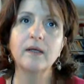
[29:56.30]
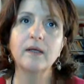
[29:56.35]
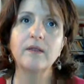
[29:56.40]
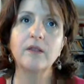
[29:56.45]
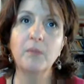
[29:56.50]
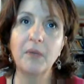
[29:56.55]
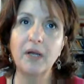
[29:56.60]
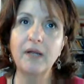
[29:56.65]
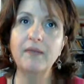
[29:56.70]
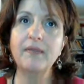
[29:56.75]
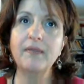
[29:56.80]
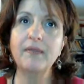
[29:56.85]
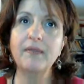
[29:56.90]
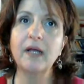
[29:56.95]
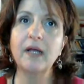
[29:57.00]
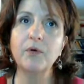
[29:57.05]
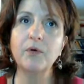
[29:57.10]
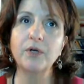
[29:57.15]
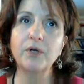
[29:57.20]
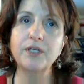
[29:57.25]
The main thing
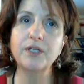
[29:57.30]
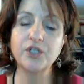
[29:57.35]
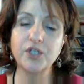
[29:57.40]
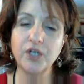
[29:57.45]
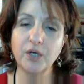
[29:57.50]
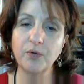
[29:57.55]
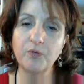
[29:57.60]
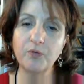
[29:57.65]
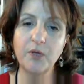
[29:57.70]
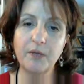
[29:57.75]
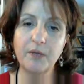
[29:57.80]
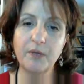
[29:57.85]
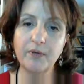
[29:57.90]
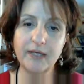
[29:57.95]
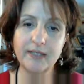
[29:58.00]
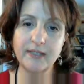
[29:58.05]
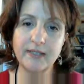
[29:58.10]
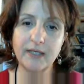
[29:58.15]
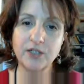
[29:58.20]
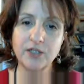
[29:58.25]
I'm going to share with people in
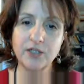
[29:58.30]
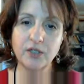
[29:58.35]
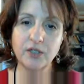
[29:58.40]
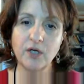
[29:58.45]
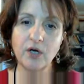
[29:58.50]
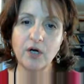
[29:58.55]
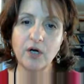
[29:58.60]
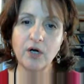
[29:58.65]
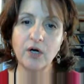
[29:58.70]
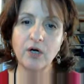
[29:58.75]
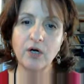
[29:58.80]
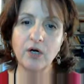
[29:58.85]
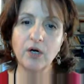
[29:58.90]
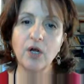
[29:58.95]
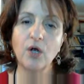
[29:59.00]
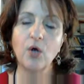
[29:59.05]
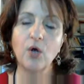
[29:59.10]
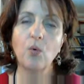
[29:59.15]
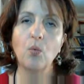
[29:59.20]
that session are